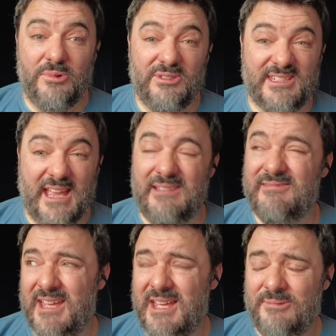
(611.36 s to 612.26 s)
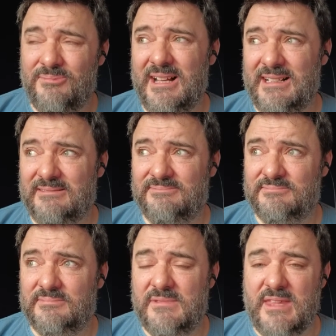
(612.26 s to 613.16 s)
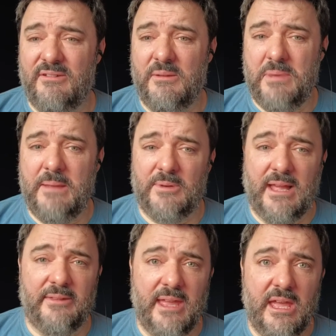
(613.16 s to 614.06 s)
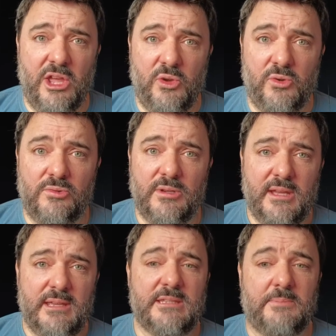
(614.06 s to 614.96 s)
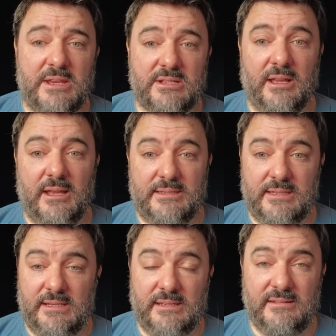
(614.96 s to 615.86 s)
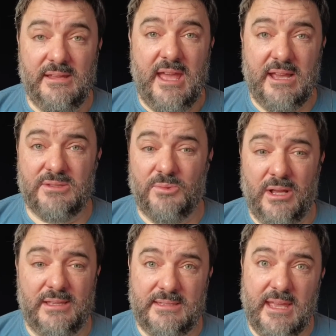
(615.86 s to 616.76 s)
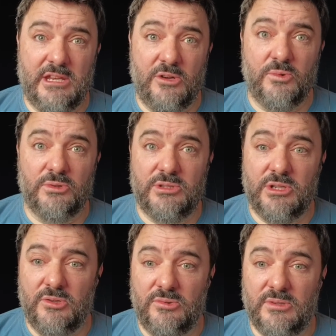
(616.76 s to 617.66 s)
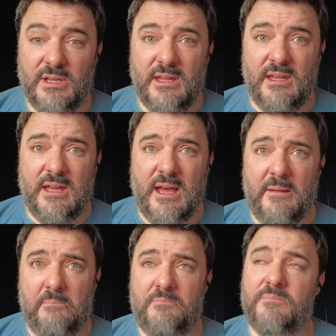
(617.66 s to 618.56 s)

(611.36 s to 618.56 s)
will say, well, there are people out there who specialize in X, Y, and Z who will do a